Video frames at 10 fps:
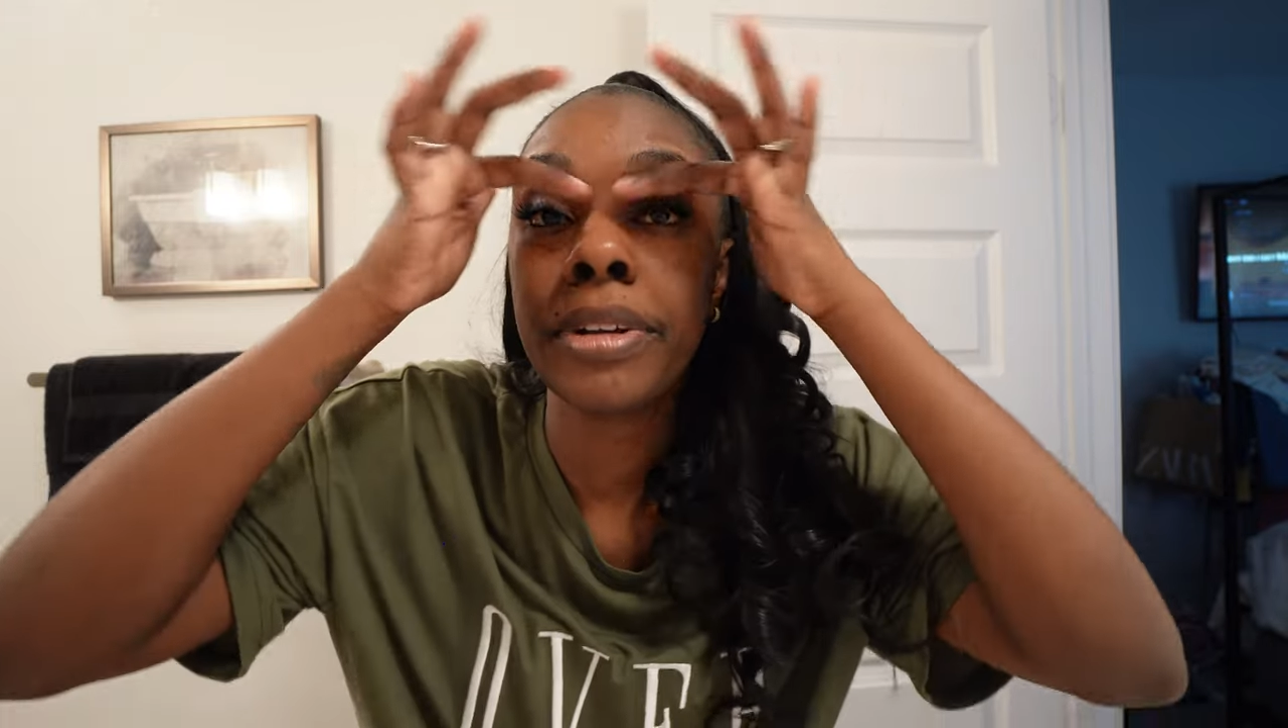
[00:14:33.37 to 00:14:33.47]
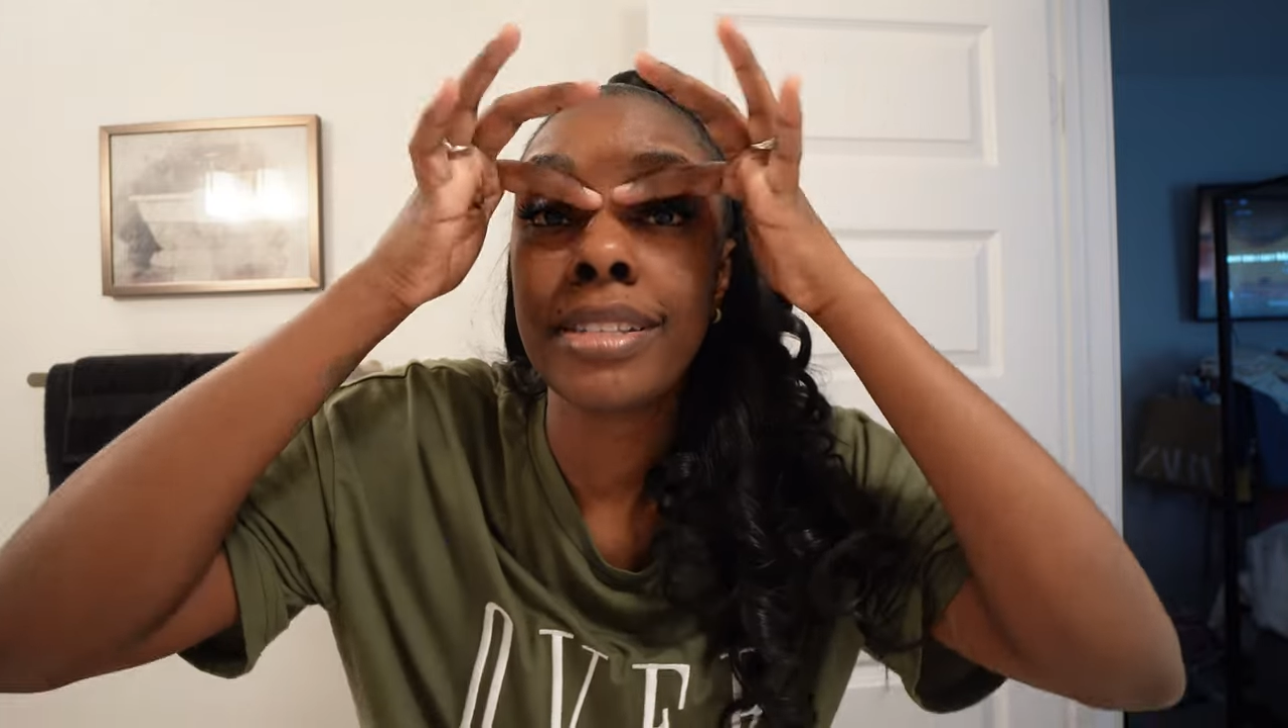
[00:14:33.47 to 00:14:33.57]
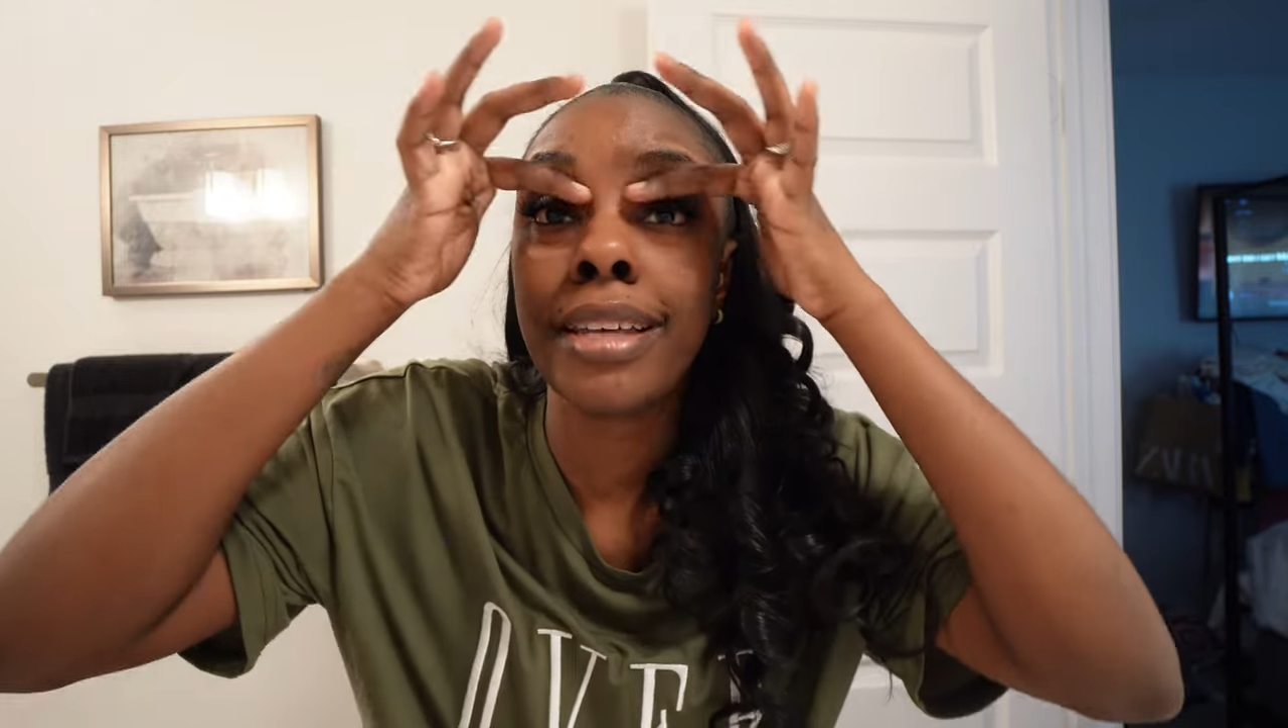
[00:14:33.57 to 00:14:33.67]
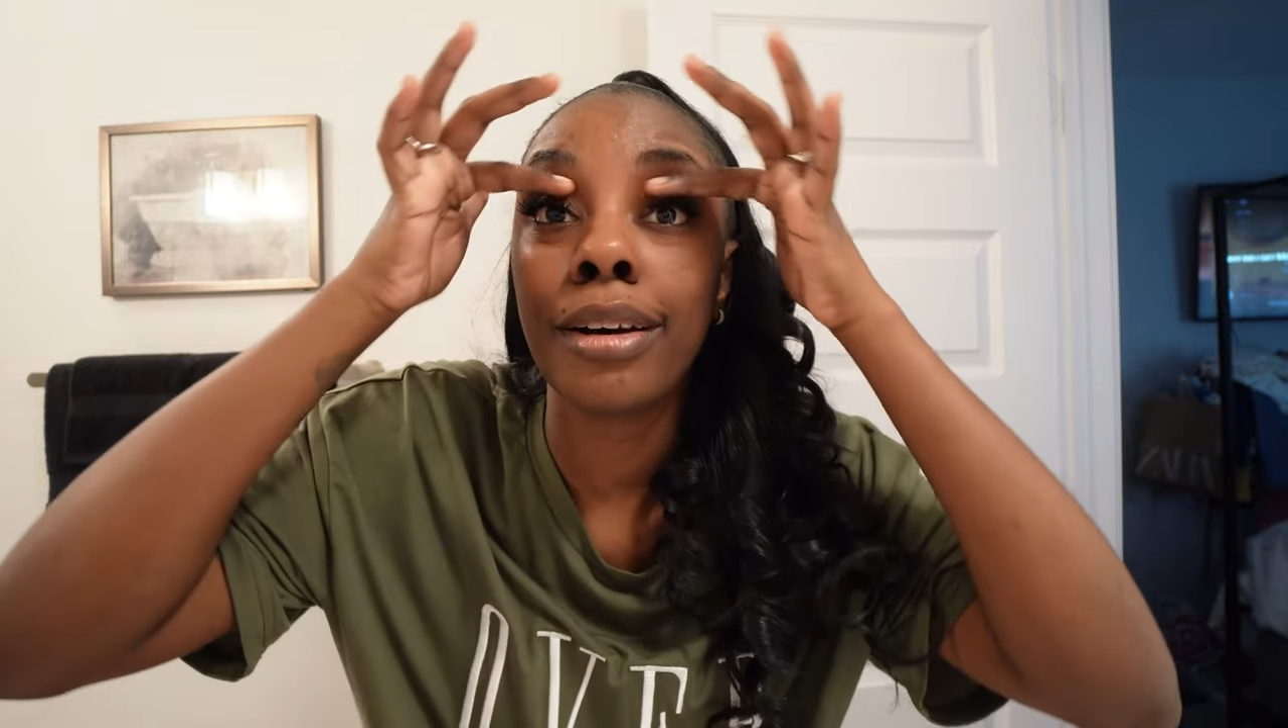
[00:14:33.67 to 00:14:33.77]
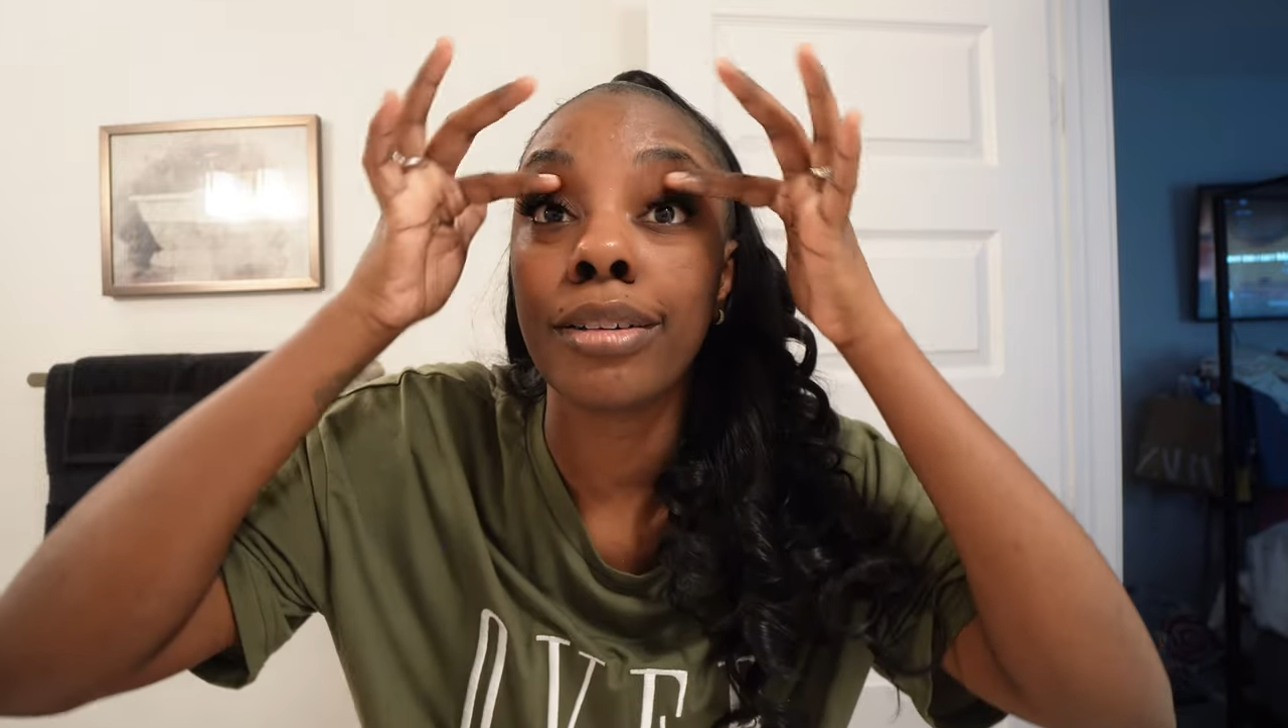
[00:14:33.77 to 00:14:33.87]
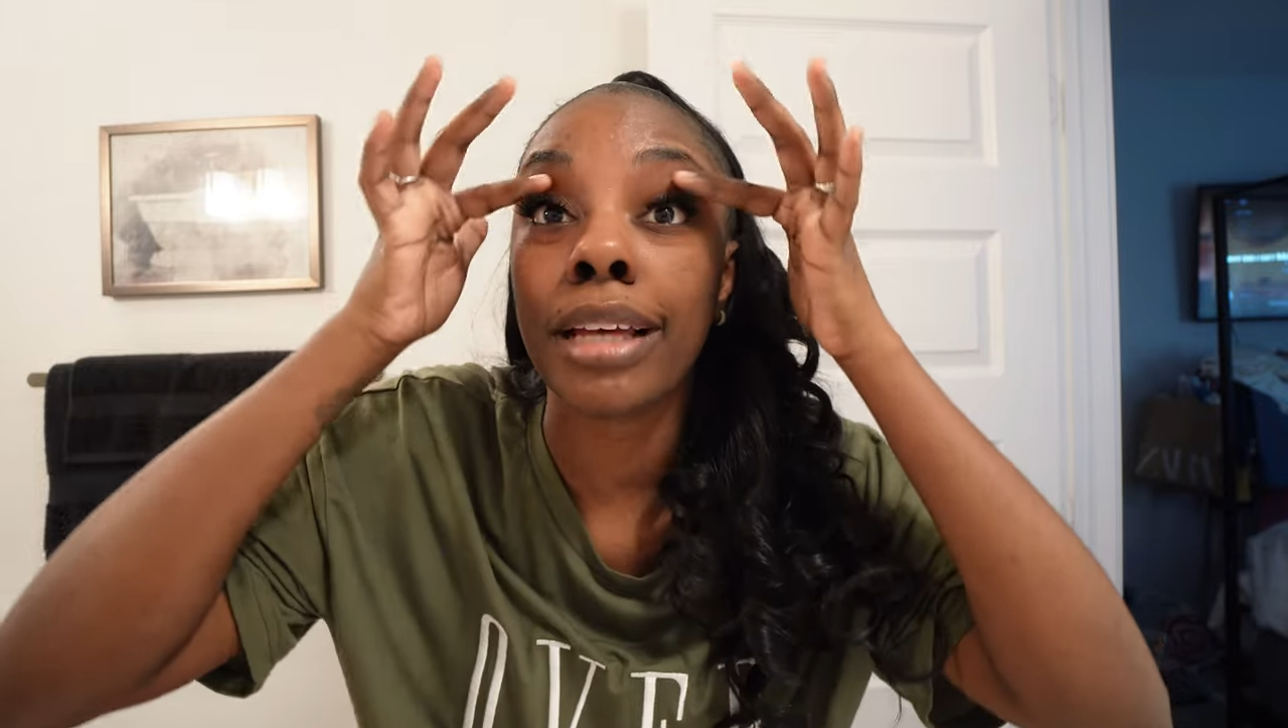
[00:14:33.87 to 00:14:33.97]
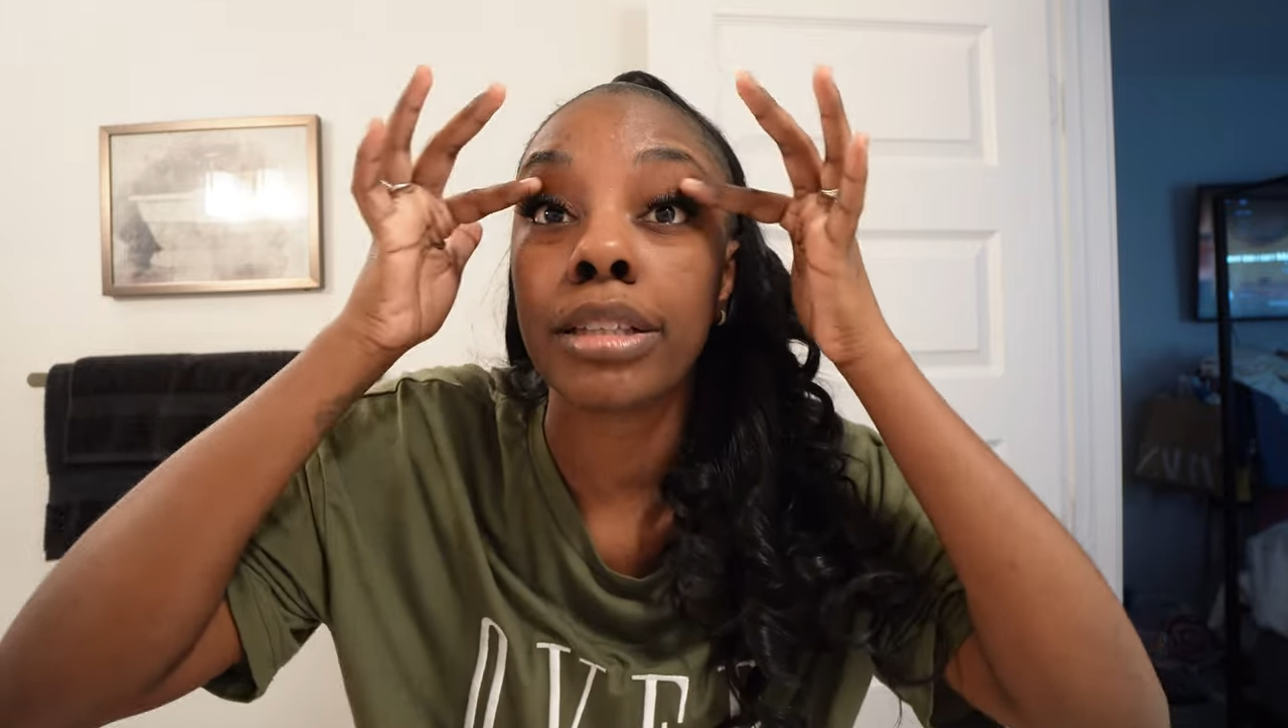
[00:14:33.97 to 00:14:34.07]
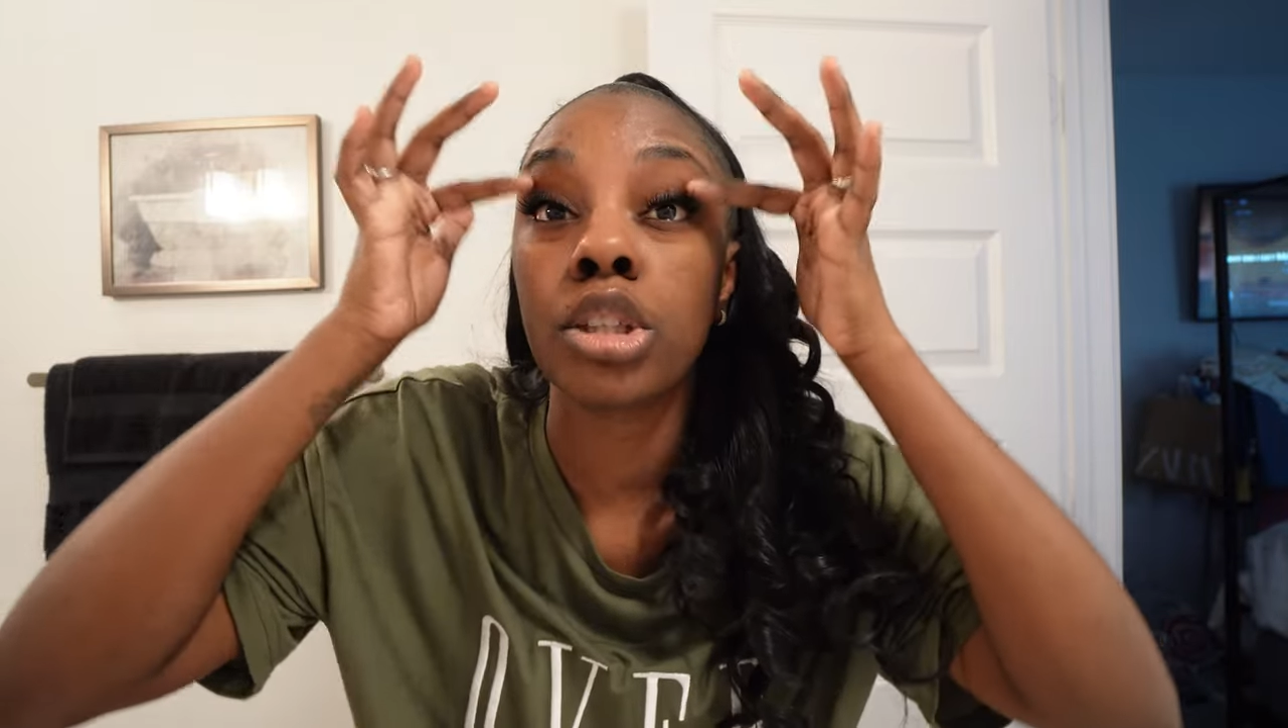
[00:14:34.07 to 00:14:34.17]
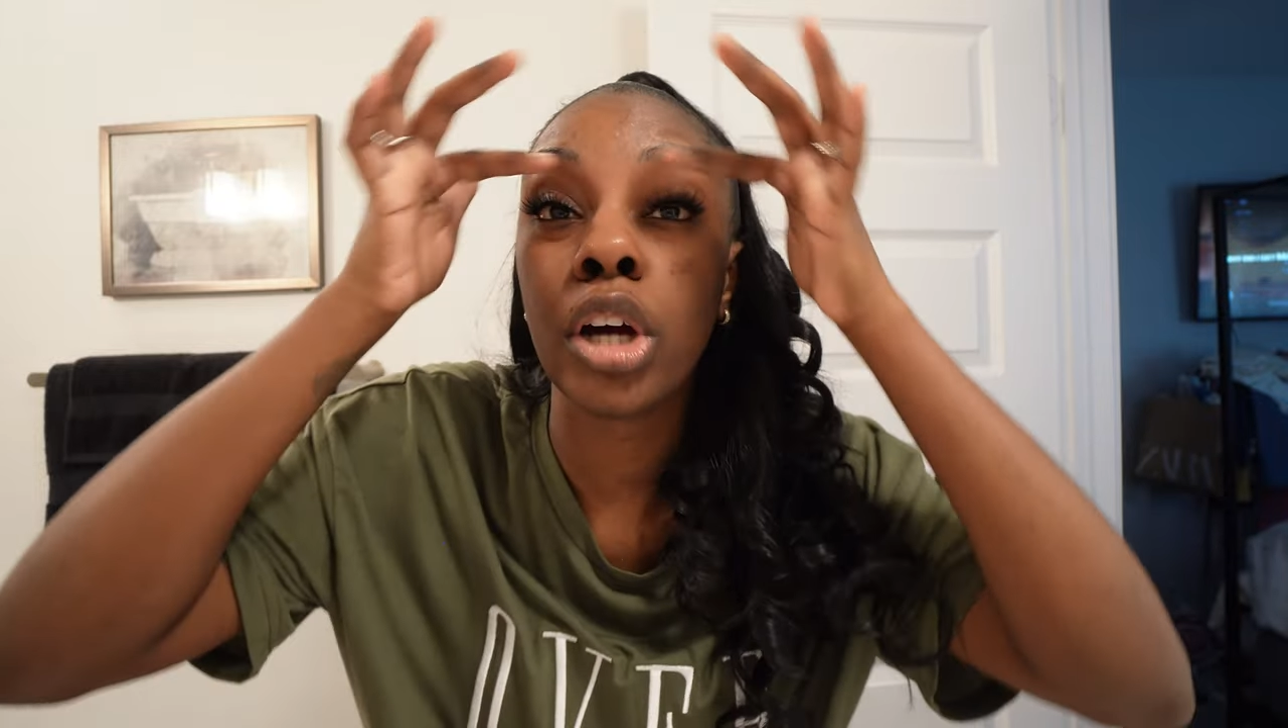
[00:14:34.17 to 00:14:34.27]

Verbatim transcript: to tell like the